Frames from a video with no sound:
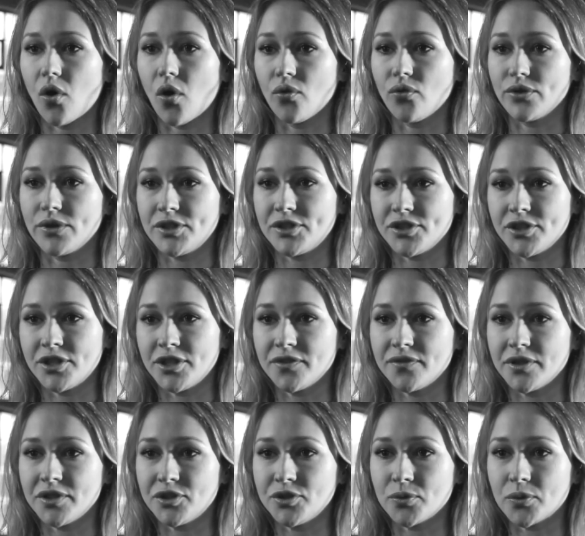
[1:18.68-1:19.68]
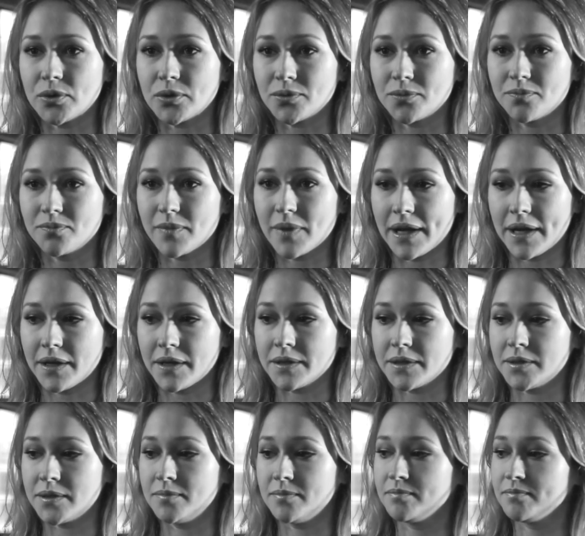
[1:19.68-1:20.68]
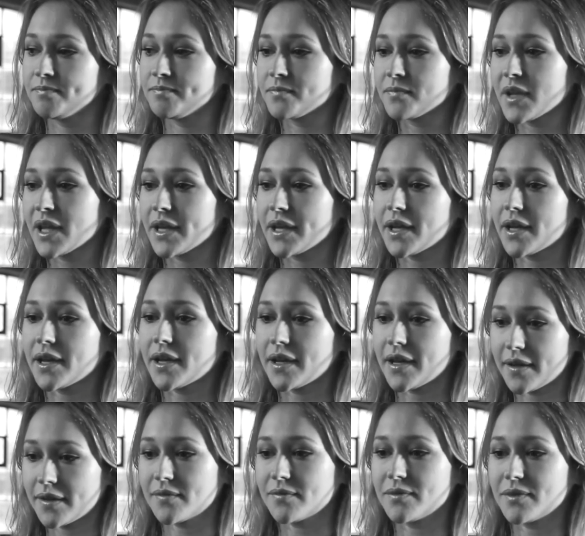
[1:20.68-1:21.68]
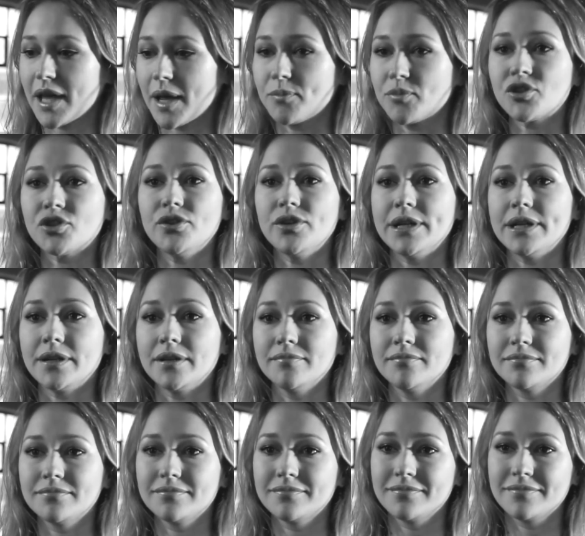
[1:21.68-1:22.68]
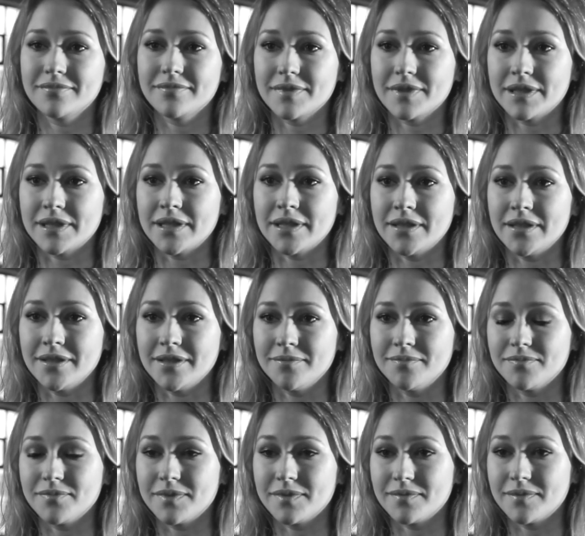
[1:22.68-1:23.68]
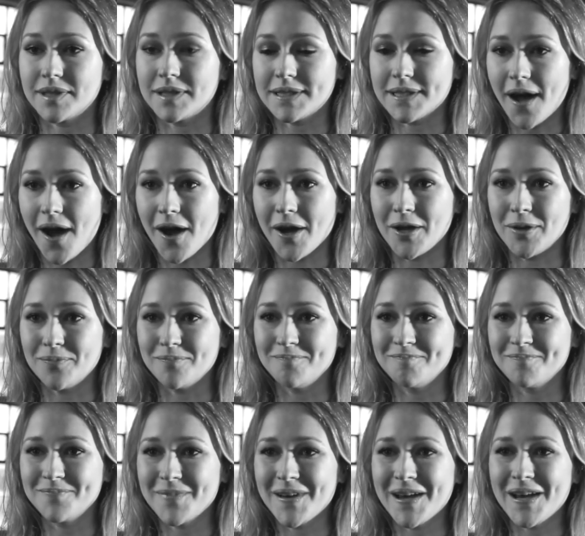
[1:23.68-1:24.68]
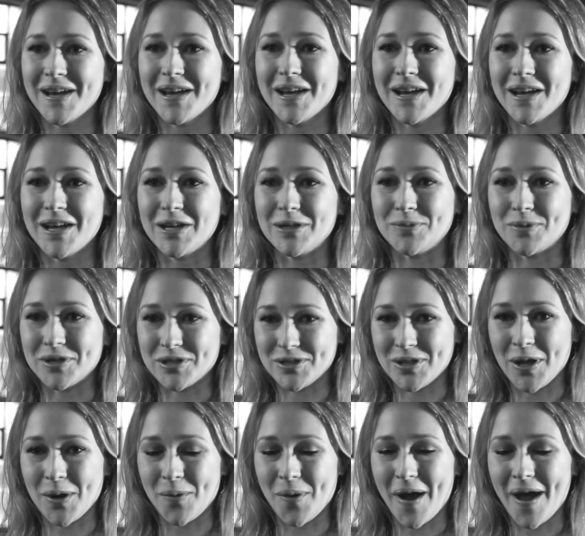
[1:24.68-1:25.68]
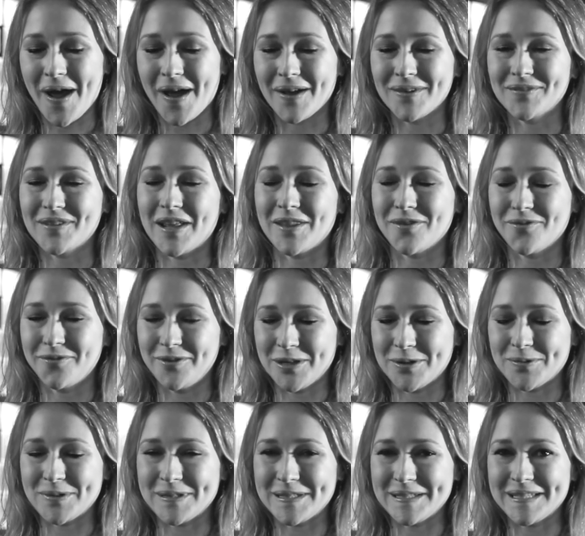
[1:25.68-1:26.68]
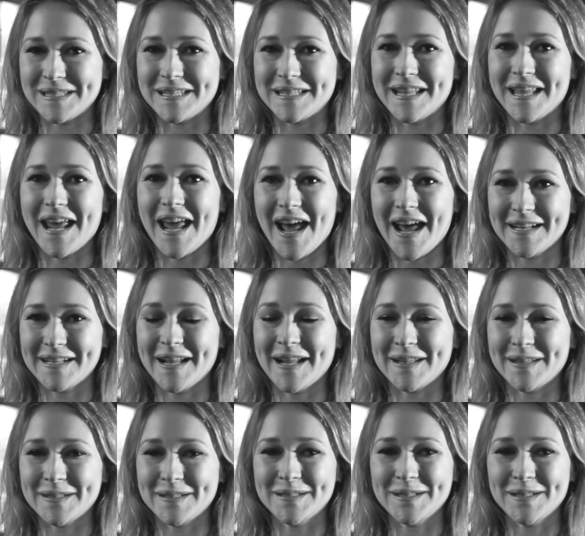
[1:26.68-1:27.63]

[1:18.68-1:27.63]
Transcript: of each individual, like capturing the time in which they were and the frequency they had at the